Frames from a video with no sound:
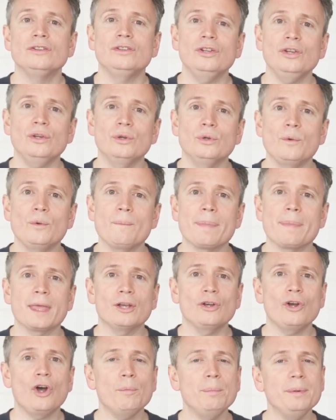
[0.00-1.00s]
2.
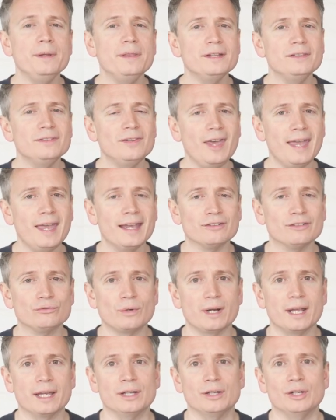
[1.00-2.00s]
Copy the
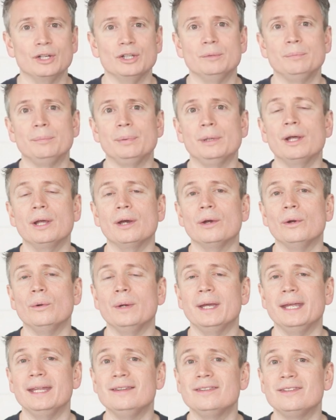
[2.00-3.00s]
text record
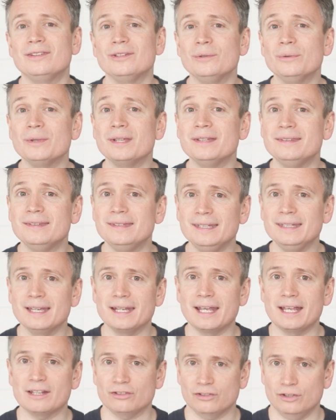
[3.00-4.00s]
below into the
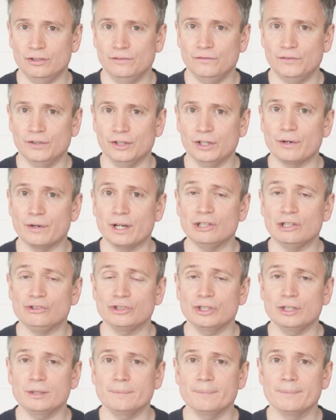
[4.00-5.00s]
DNS
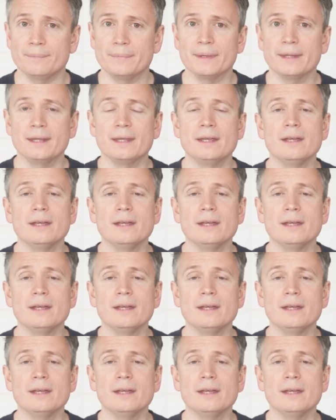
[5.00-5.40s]
configuration.